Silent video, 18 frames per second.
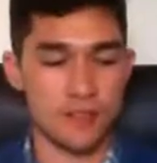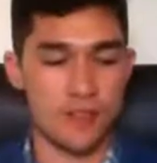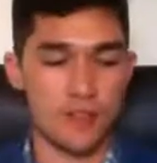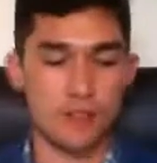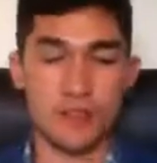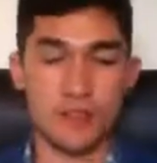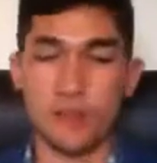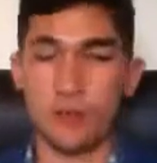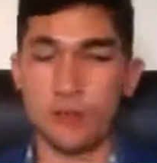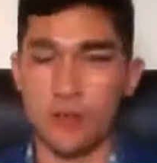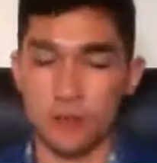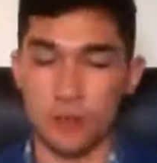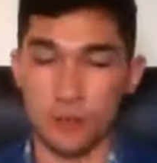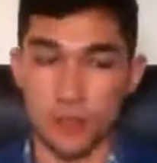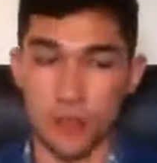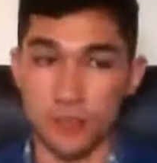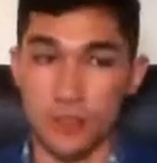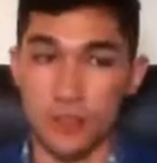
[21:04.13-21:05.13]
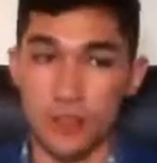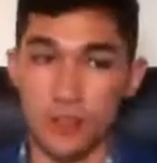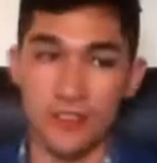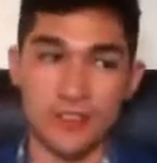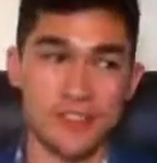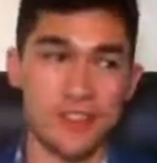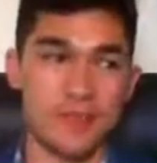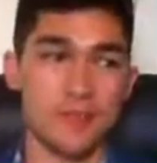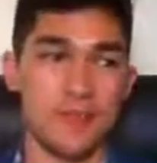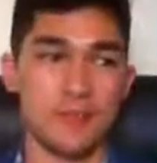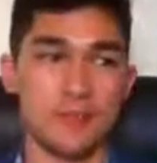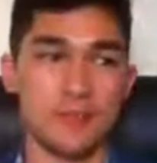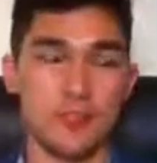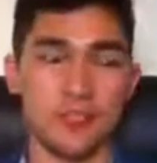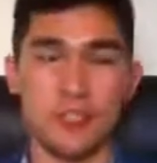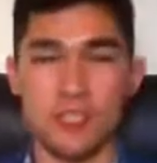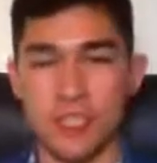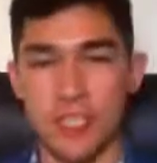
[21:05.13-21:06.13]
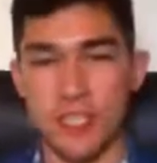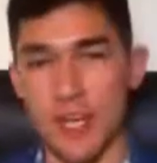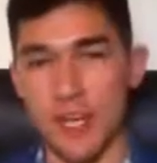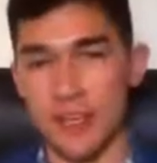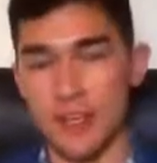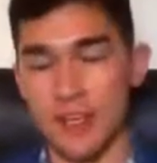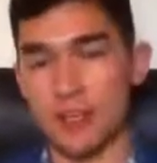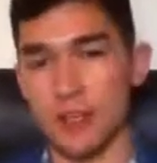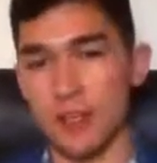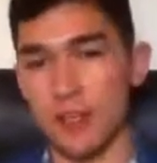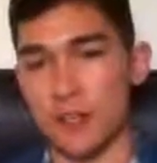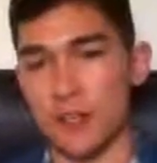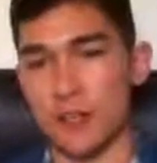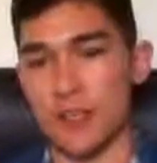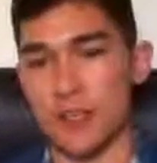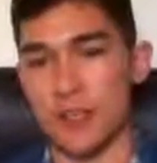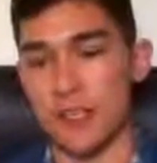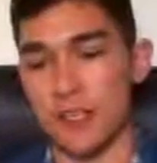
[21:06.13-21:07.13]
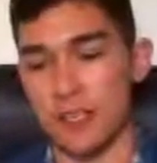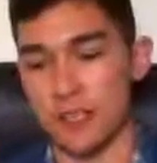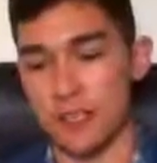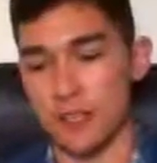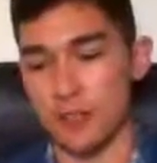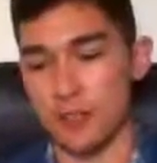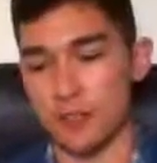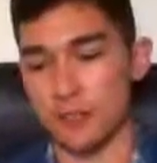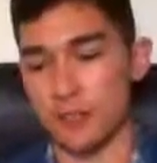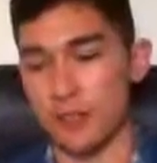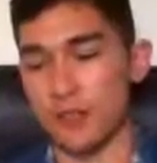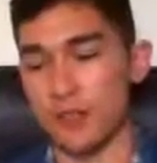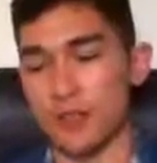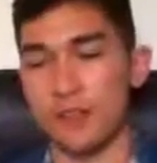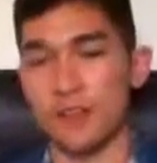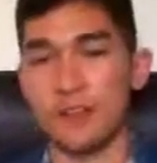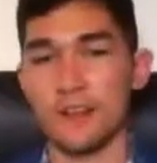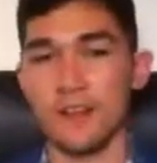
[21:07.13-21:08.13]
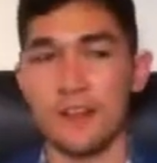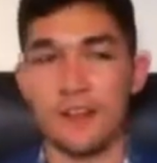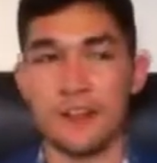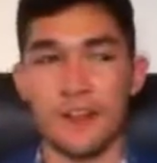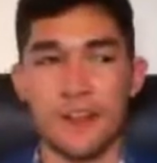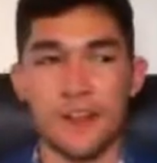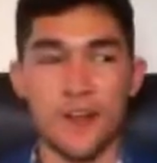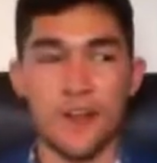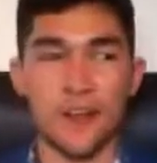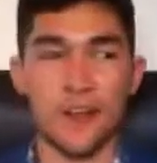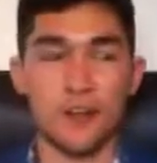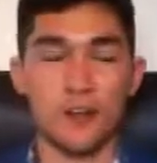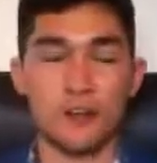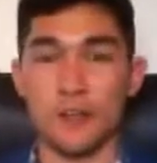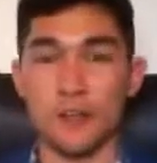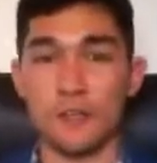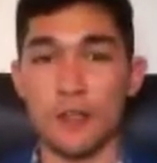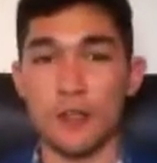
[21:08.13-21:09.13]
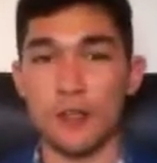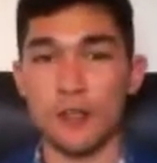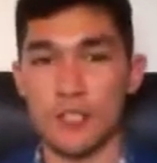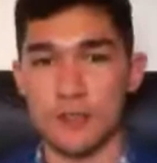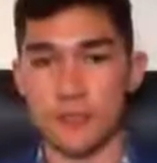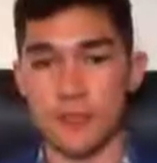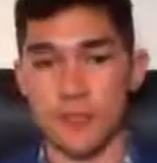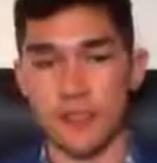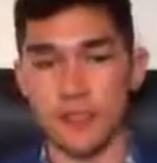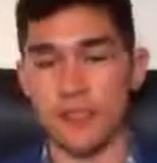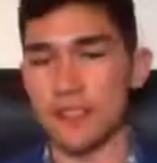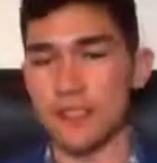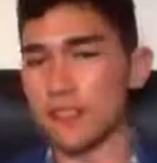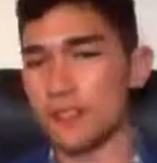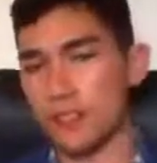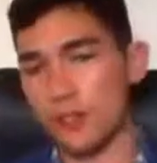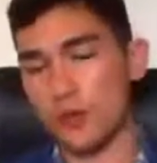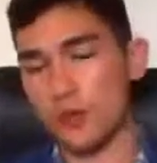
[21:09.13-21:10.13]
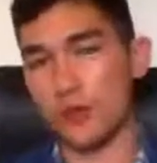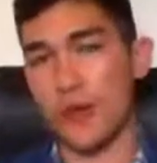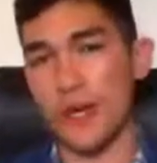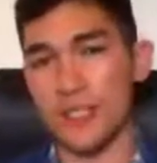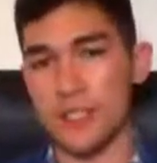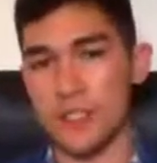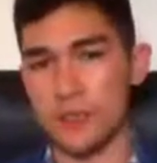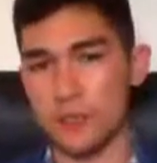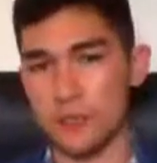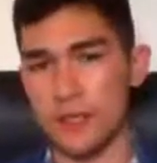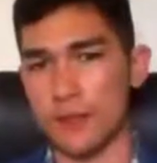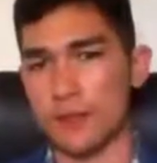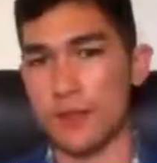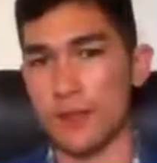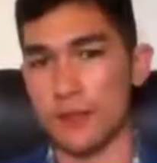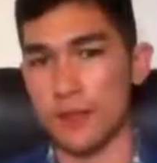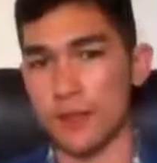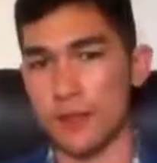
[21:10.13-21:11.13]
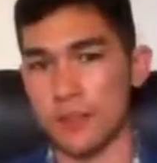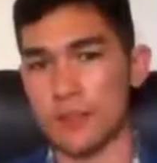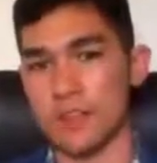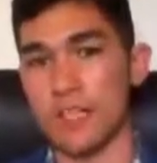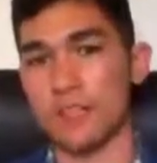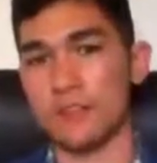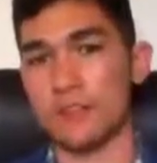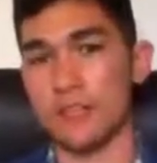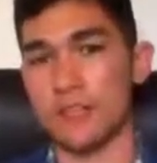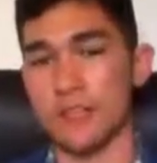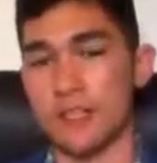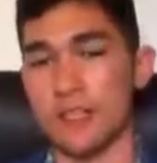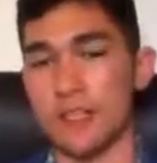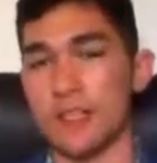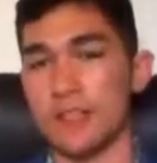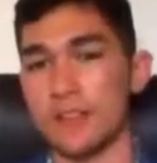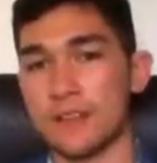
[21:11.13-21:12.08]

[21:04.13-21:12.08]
they'll do it, or sometimes they'll just check out the other content and actually go through and hopefully purchase. But yeah, call to action is really important on your sales video at the end.